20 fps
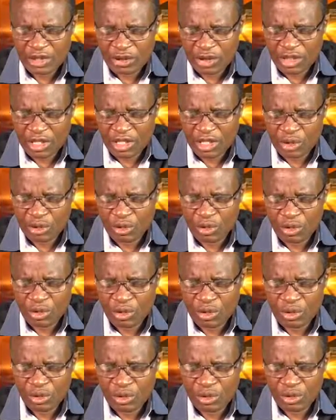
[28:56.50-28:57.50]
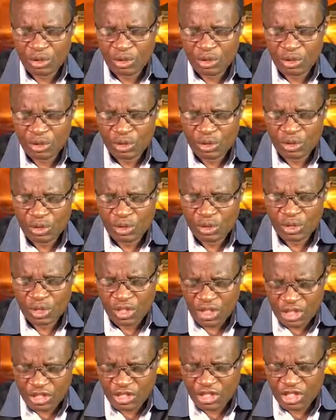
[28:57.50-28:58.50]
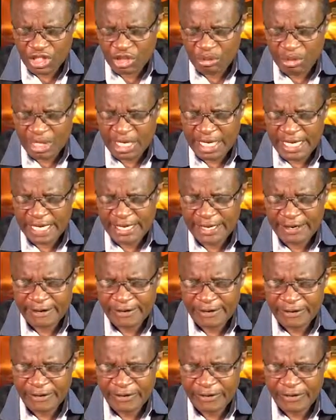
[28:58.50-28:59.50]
kendo kita thuolo. Inyigine maler.